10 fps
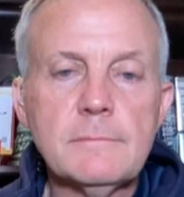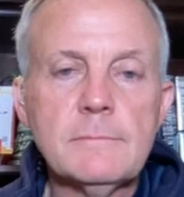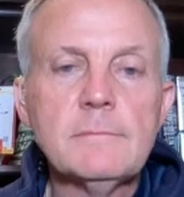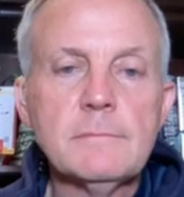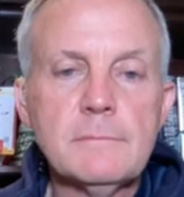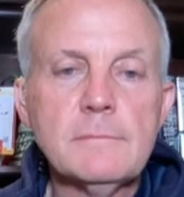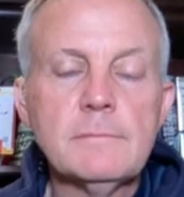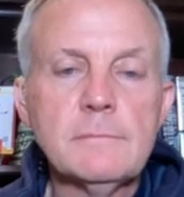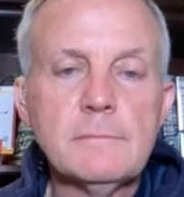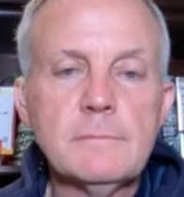
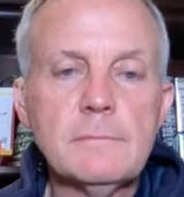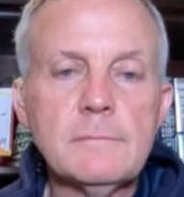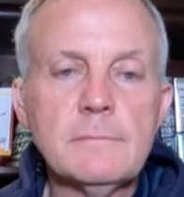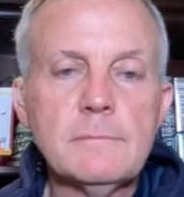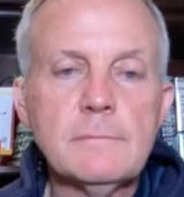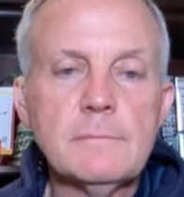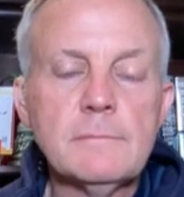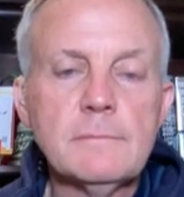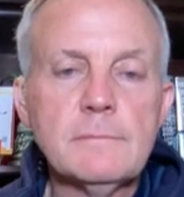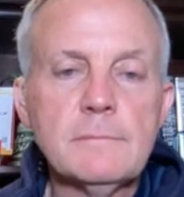
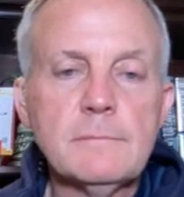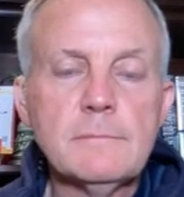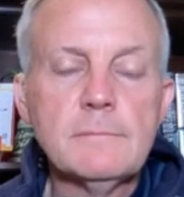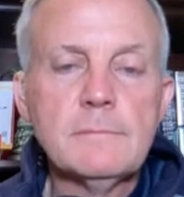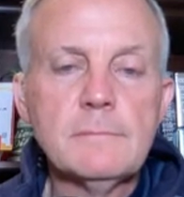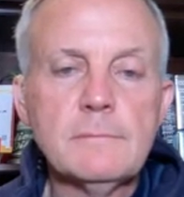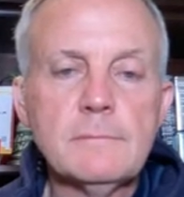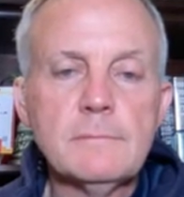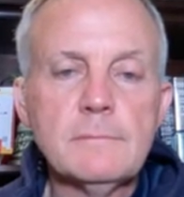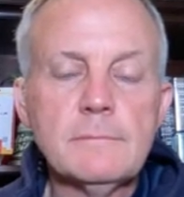
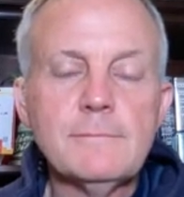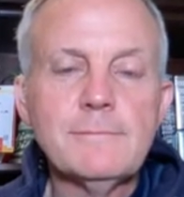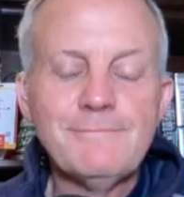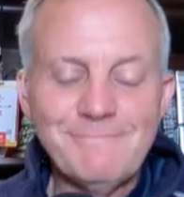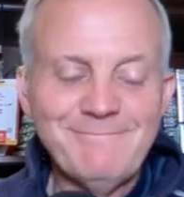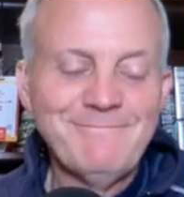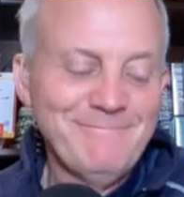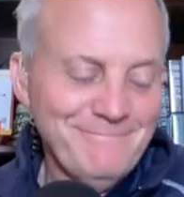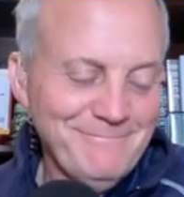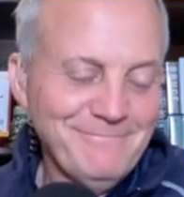
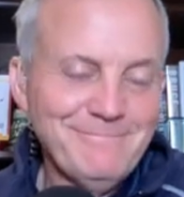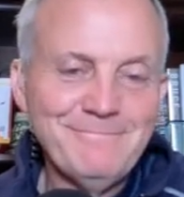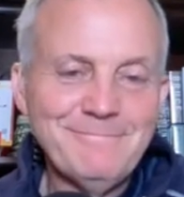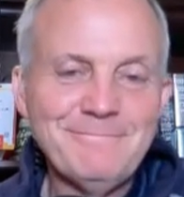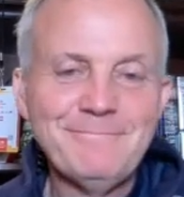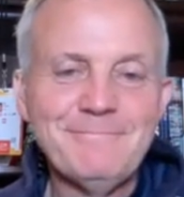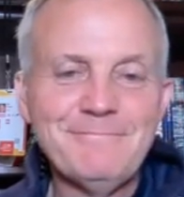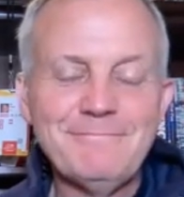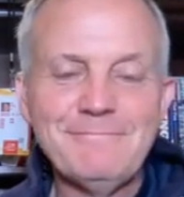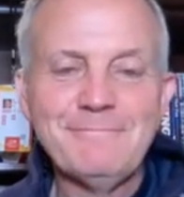
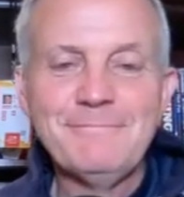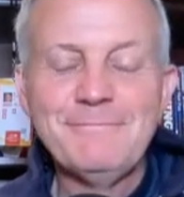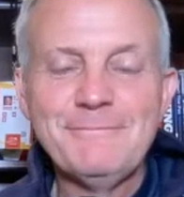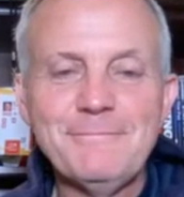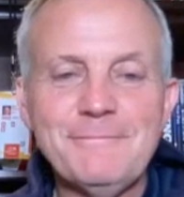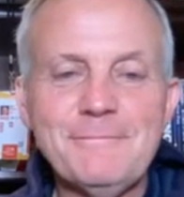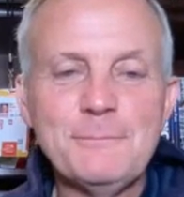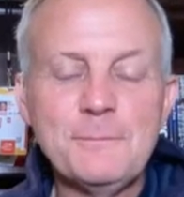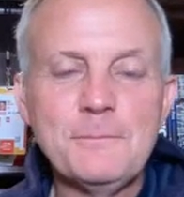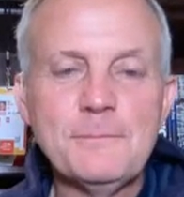[no speech]